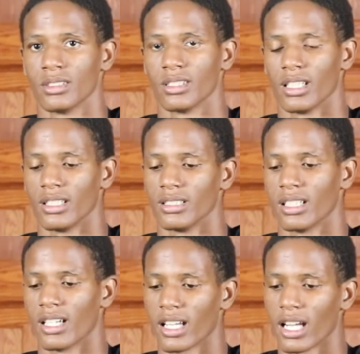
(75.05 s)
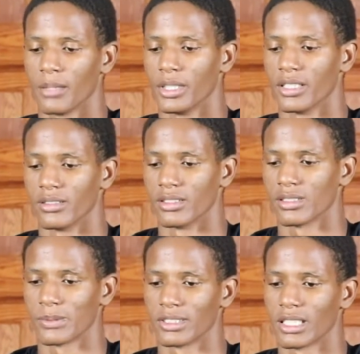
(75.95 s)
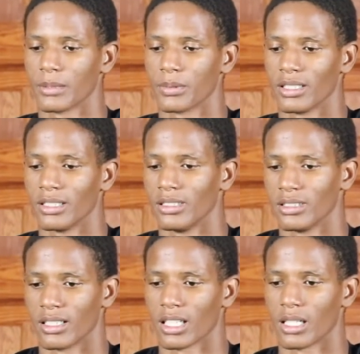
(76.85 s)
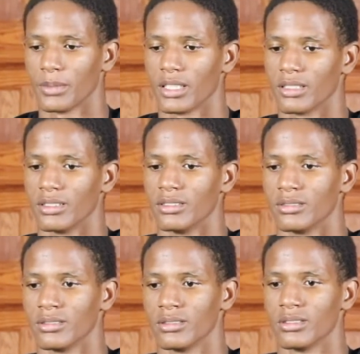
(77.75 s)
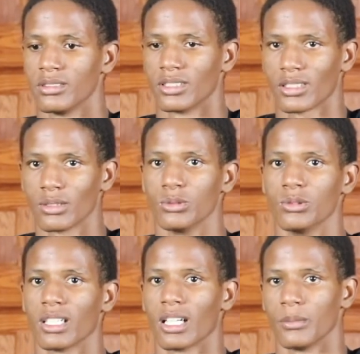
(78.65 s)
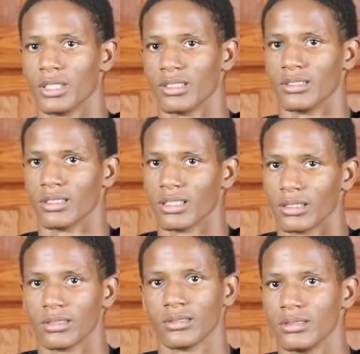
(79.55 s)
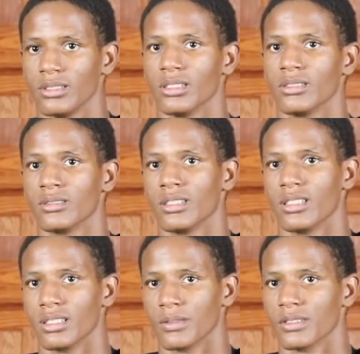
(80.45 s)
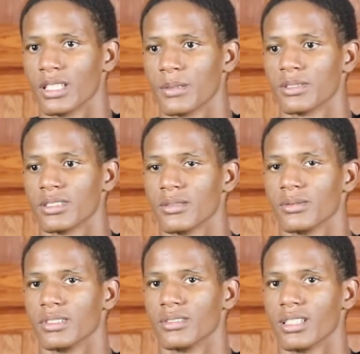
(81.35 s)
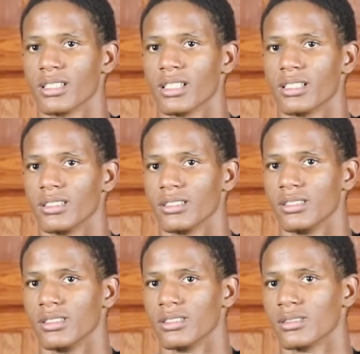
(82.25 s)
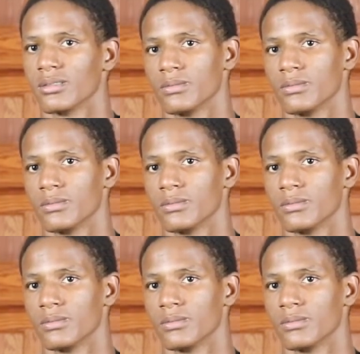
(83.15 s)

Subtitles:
Like I got better in the sports I played, I got better in school, I got better in all different types of stuff whenever I got into Jesus.